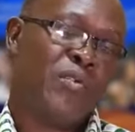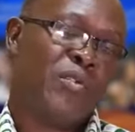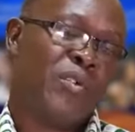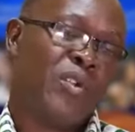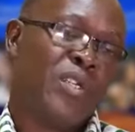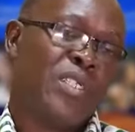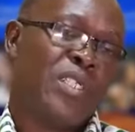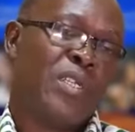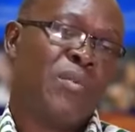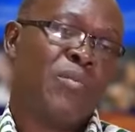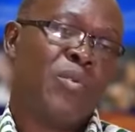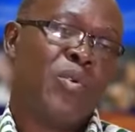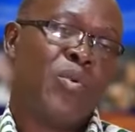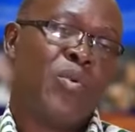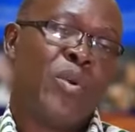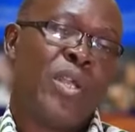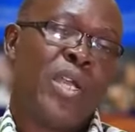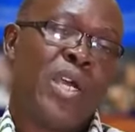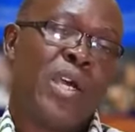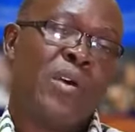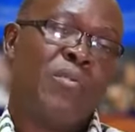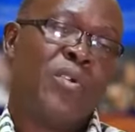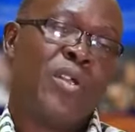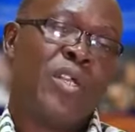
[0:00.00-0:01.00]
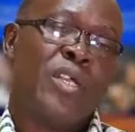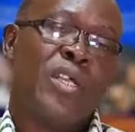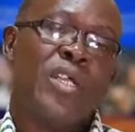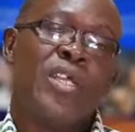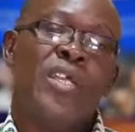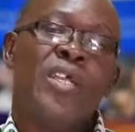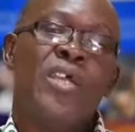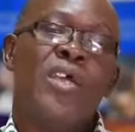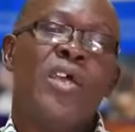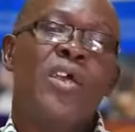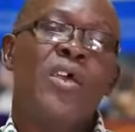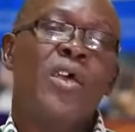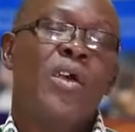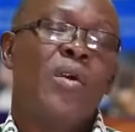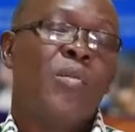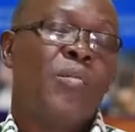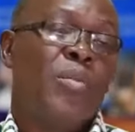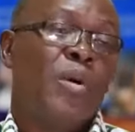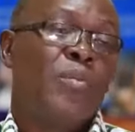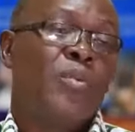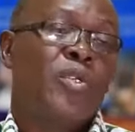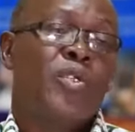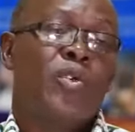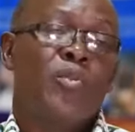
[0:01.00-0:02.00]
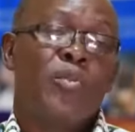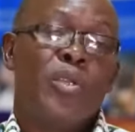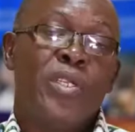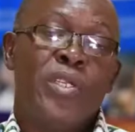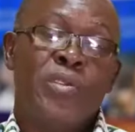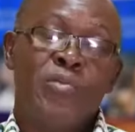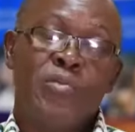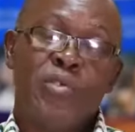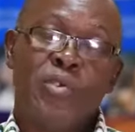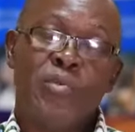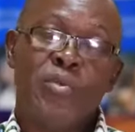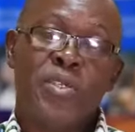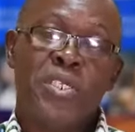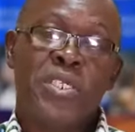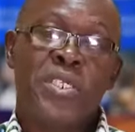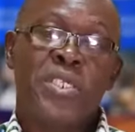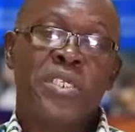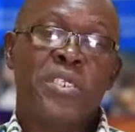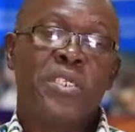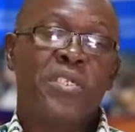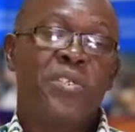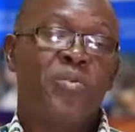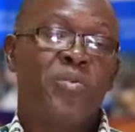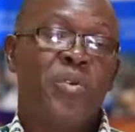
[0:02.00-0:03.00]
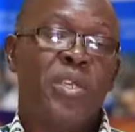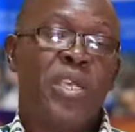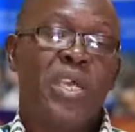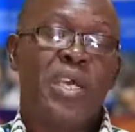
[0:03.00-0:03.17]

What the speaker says: For example, we have public domain information, we